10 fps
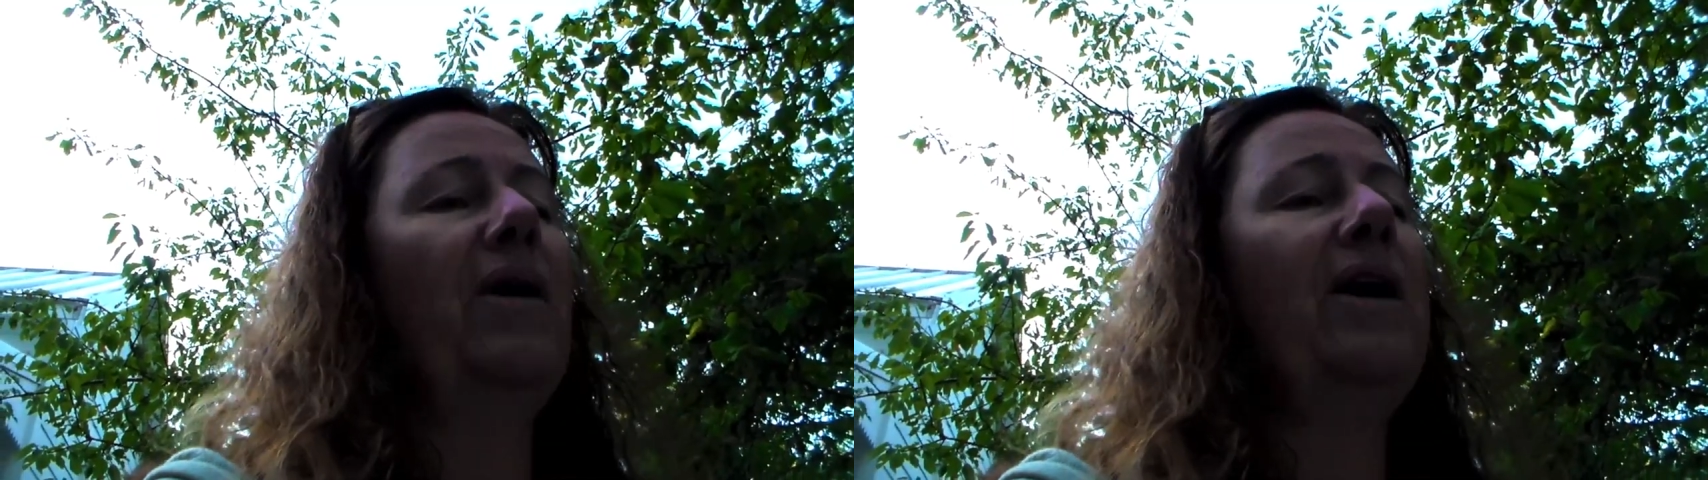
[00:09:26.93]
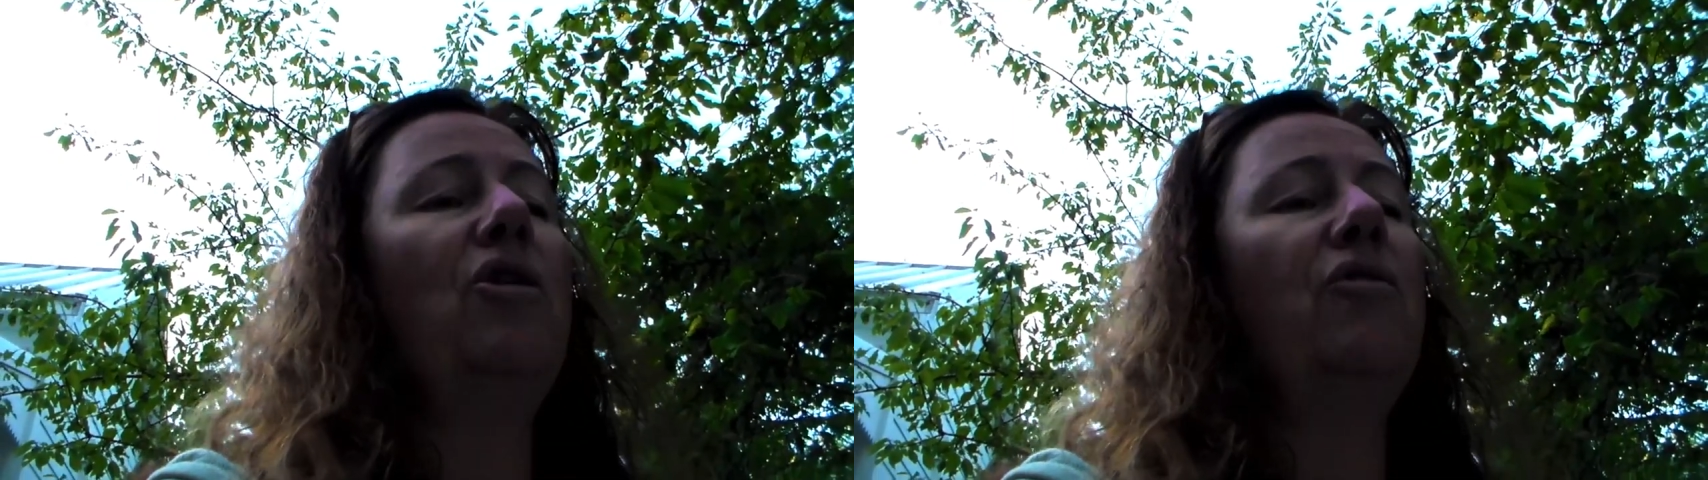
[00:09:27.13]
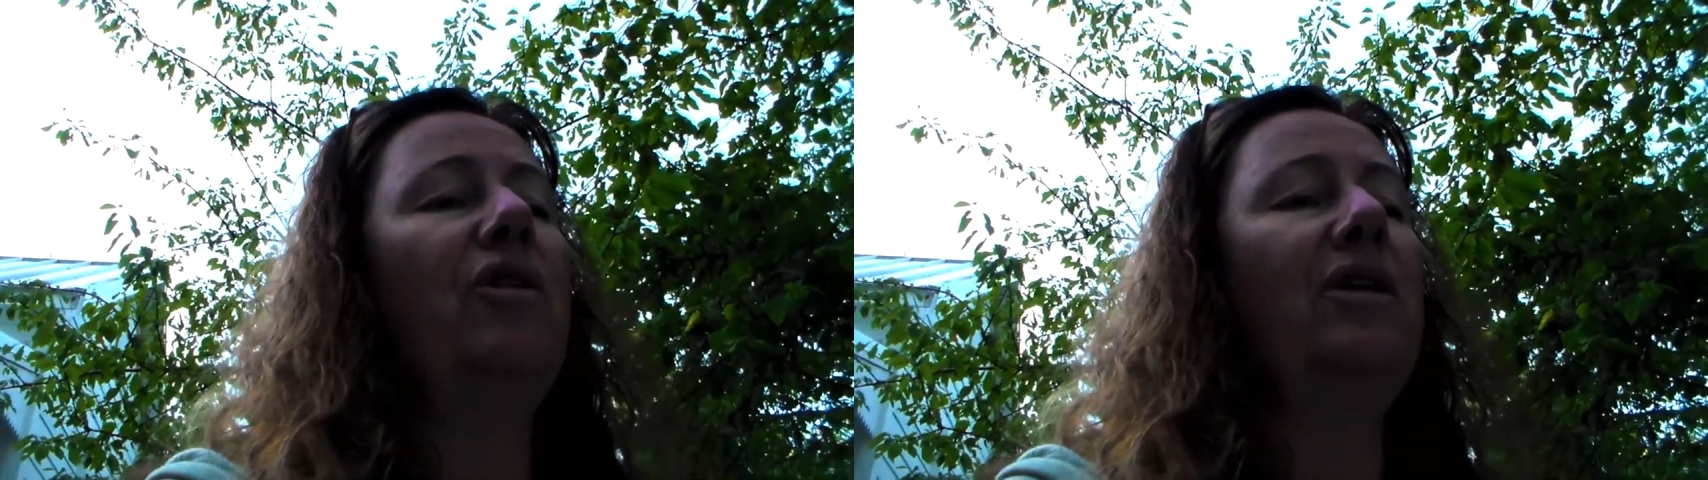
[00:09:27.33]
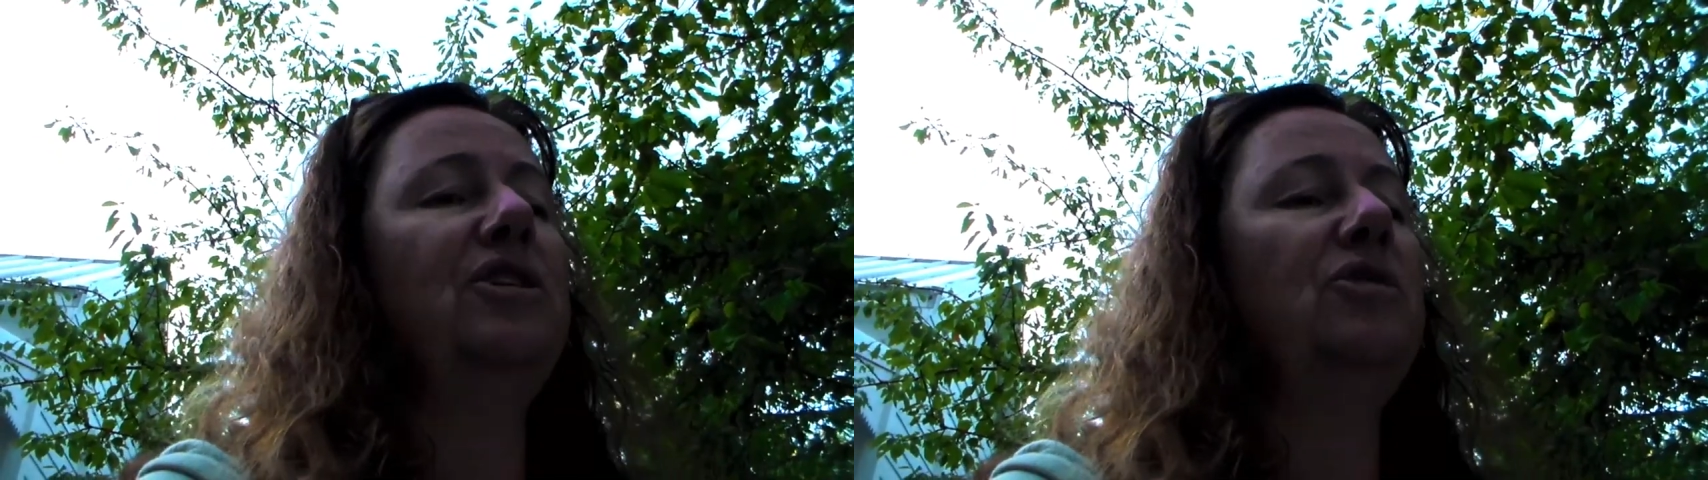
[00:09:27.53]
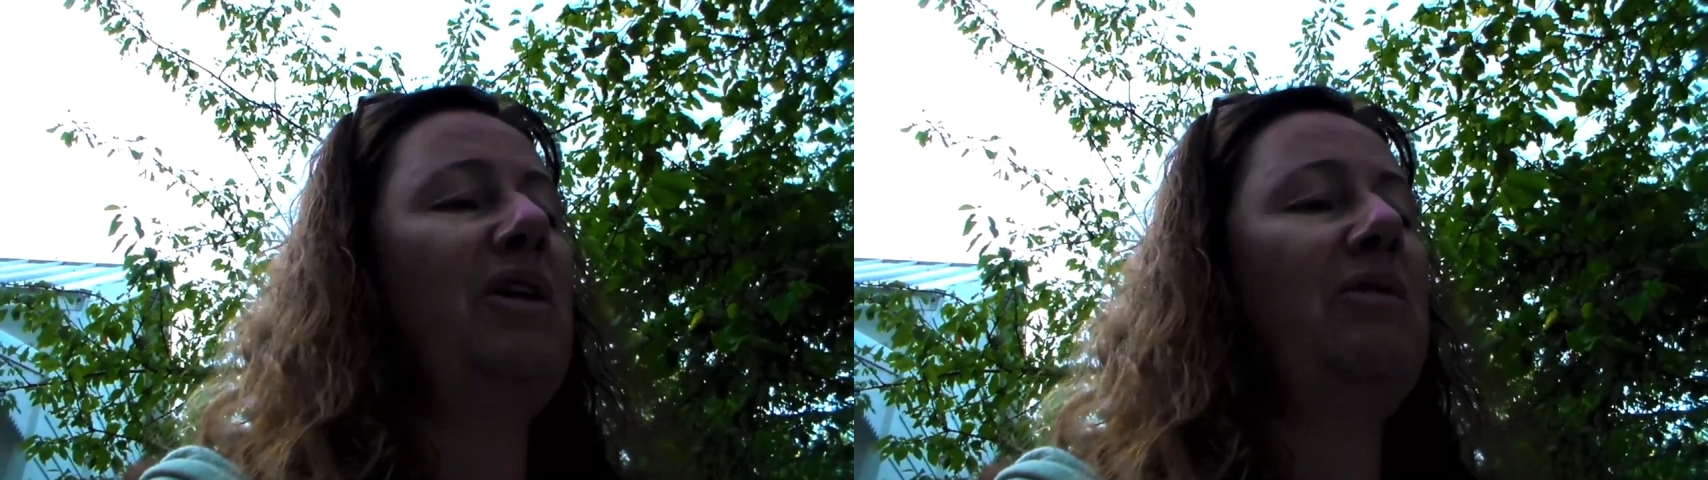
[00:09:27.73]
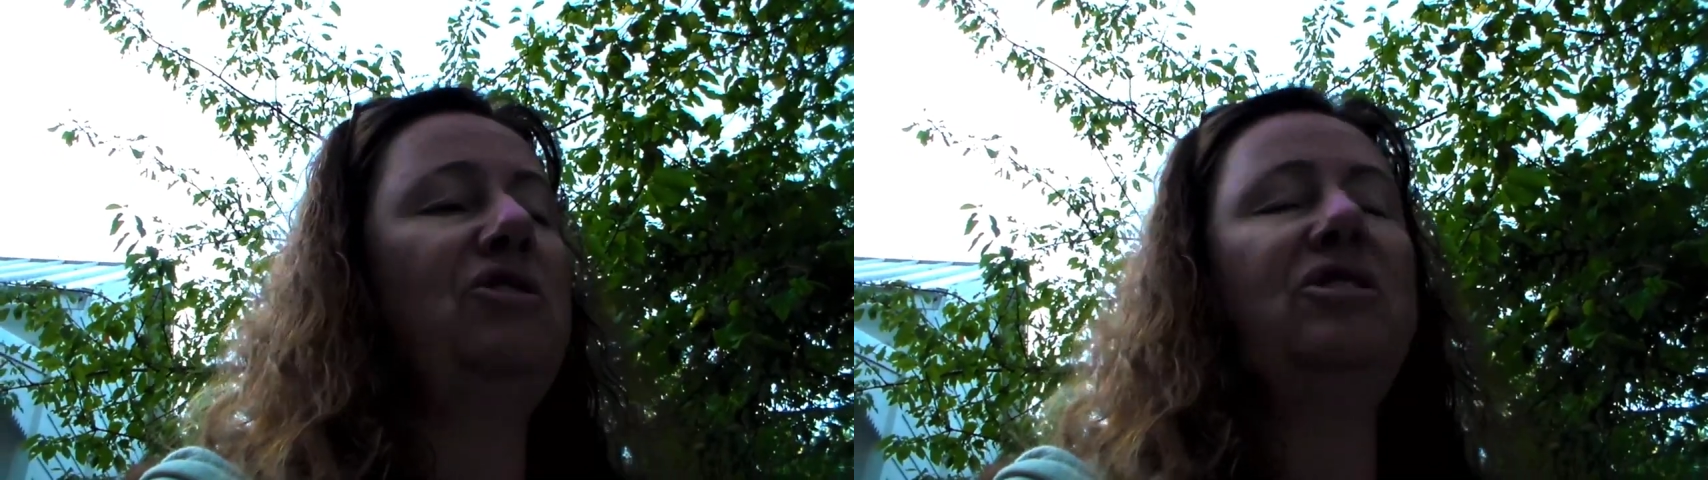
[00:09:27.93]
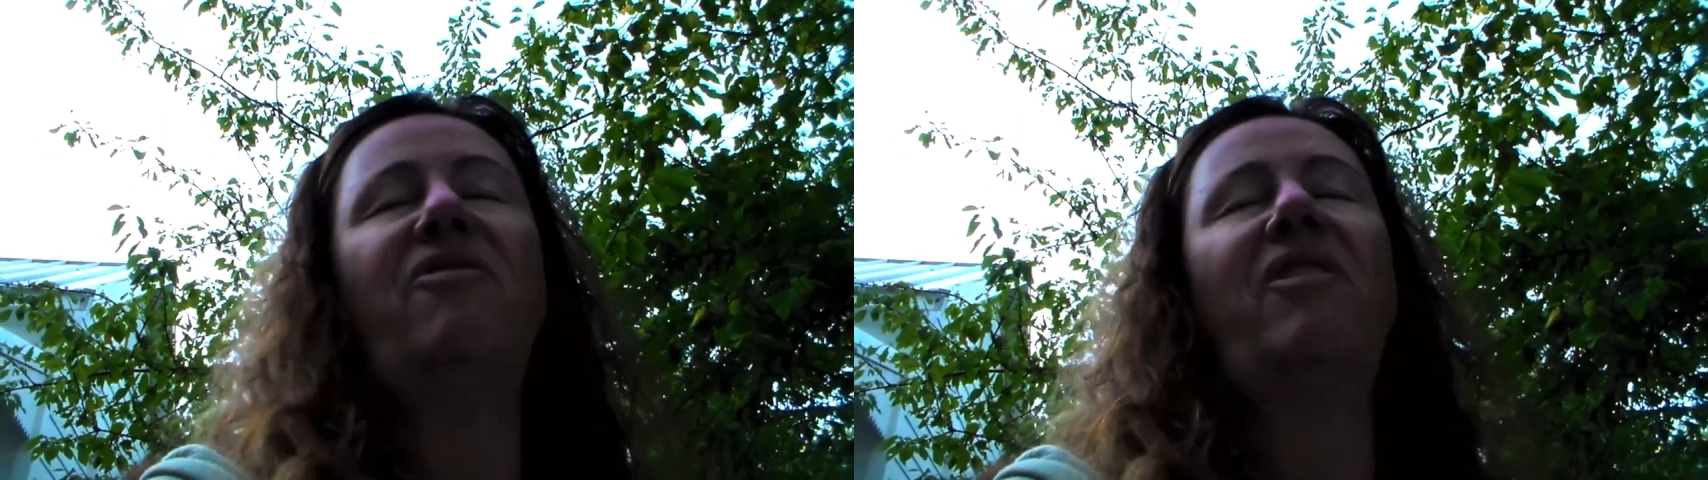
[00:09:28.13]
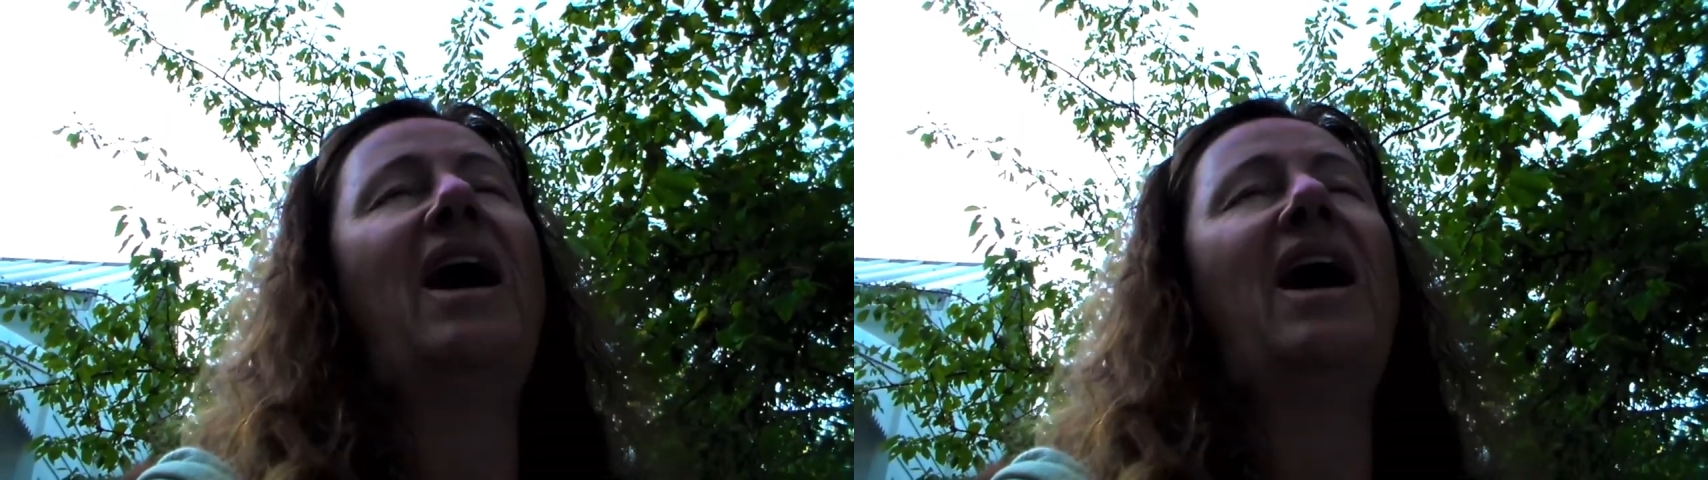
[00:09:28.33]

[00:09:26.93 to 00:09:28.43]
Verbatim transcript: right over and the spray would just